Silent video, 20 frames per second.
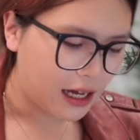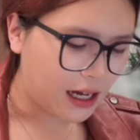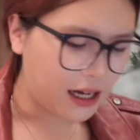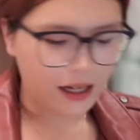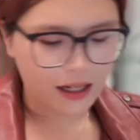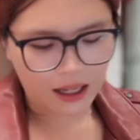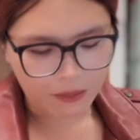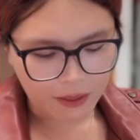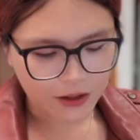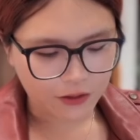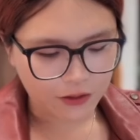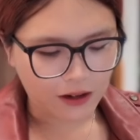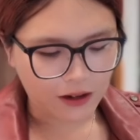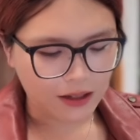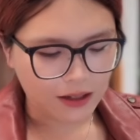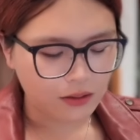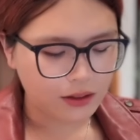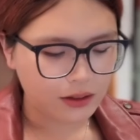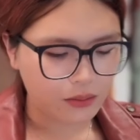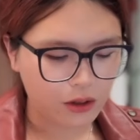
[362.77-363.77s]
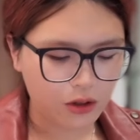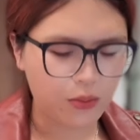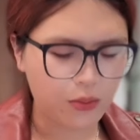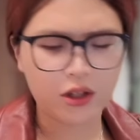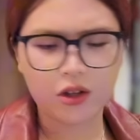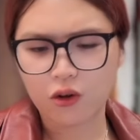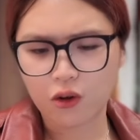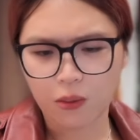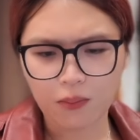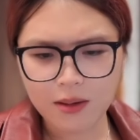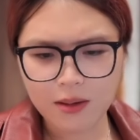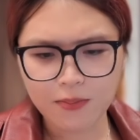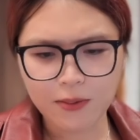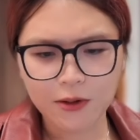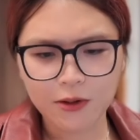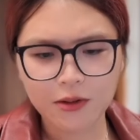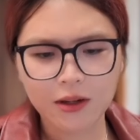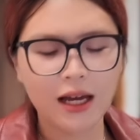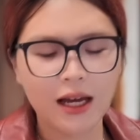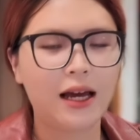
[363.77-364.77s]
coming back to funnels, we talk to
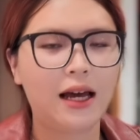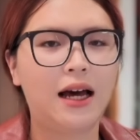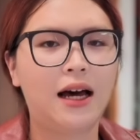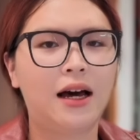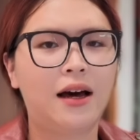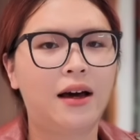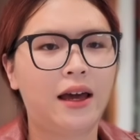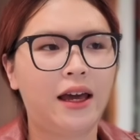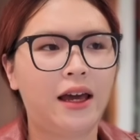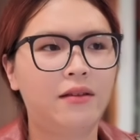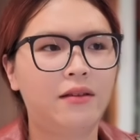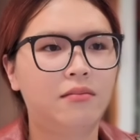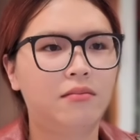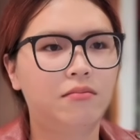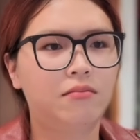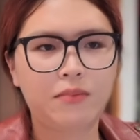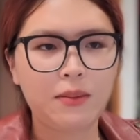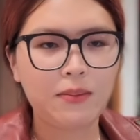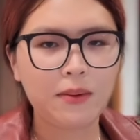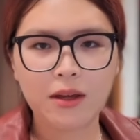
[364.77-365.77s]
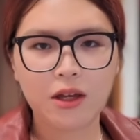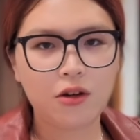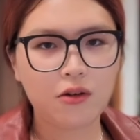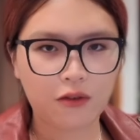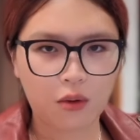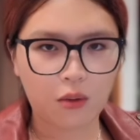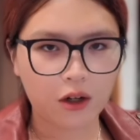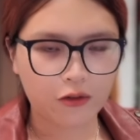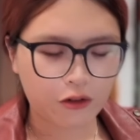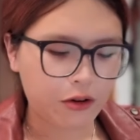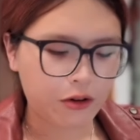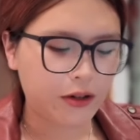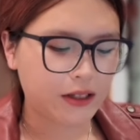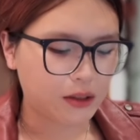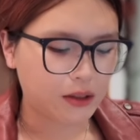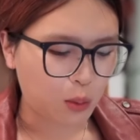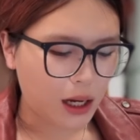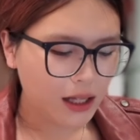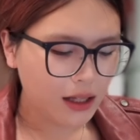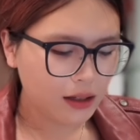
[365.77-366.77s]
people and people meet you for one of two
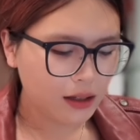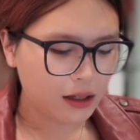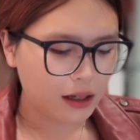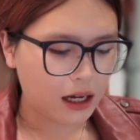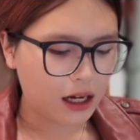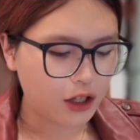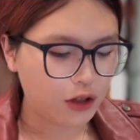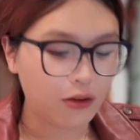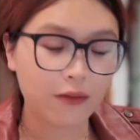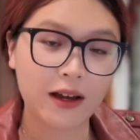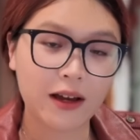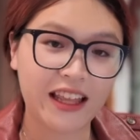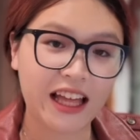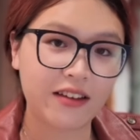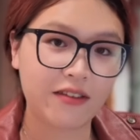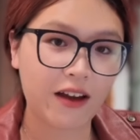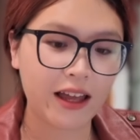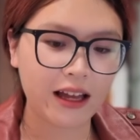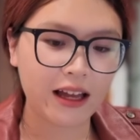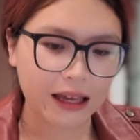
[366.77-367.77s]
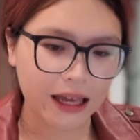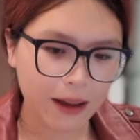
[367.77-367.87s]
reasons. One, you have identified a